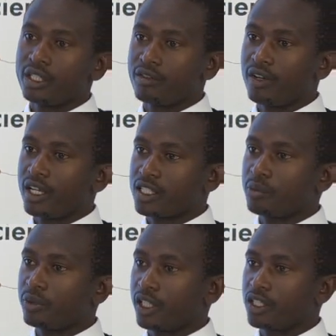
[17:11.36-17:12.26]
in the various
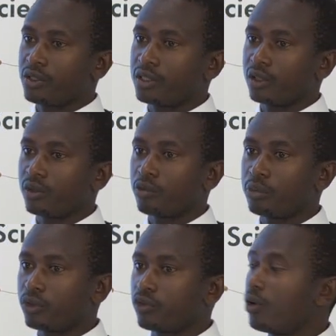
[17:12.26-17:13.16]
applications that we have
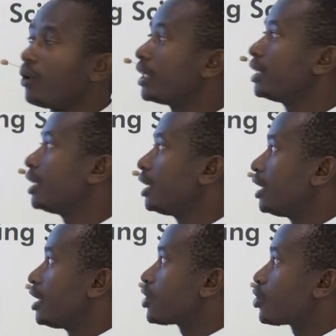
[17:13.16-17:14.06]
put forward.
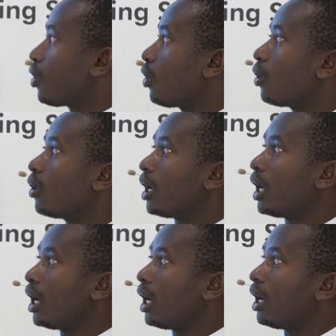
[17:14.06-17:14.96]
So
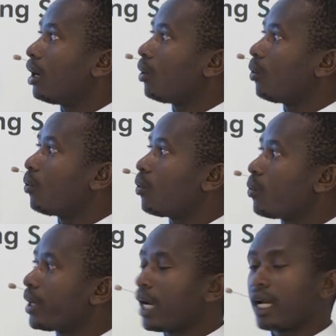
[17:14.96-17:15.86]

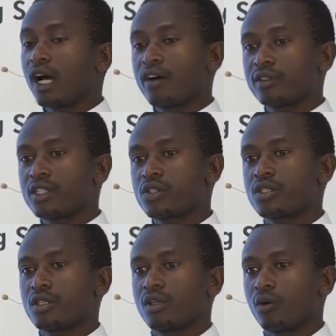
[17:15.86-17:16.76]
we can have
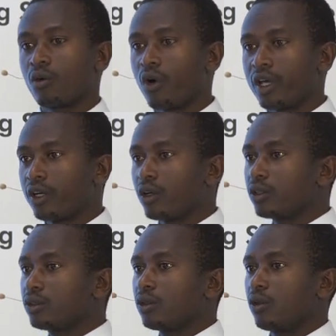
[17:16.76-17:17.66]
this going
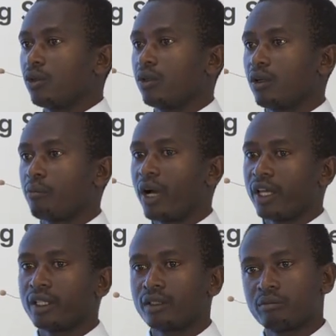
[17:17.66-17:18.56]
on
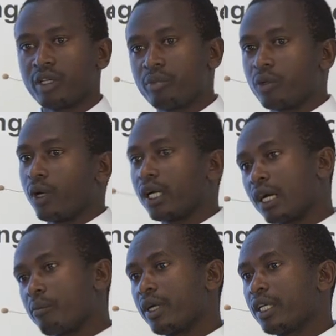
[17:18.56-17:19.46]
by maybe one
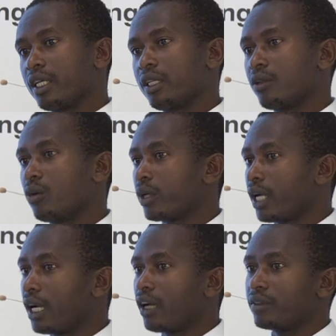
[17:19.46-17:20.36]
company, or we
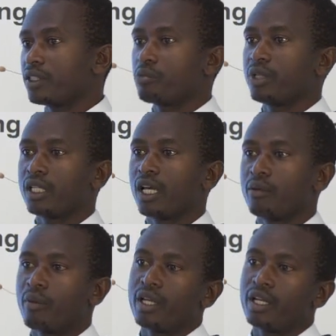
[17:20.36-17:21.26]
can have this being
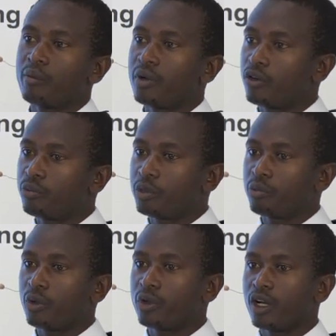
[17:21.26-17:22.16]
done by a number of
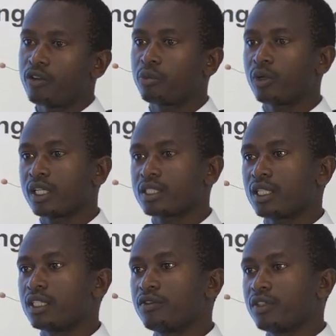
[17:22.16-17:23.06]
people. You have products
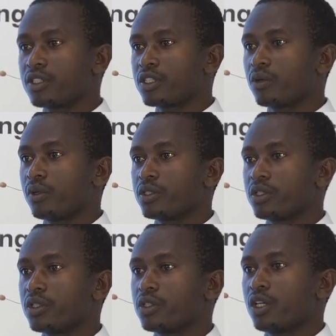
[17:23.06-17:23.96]
at different
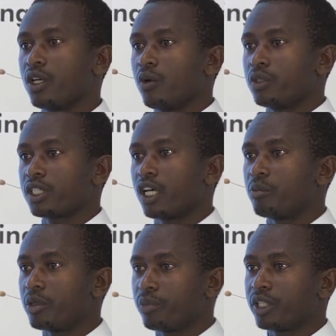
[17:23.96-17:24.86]
sequences which
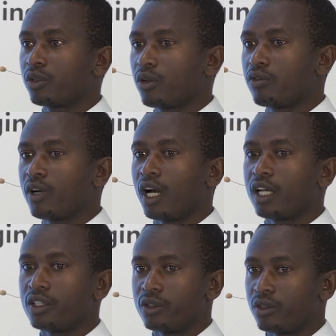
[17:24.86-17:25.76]
can be picked over
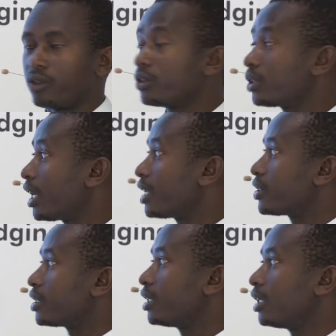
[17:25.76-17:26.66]
and
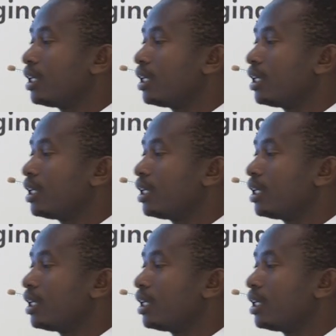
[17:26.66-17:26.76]
reutilized.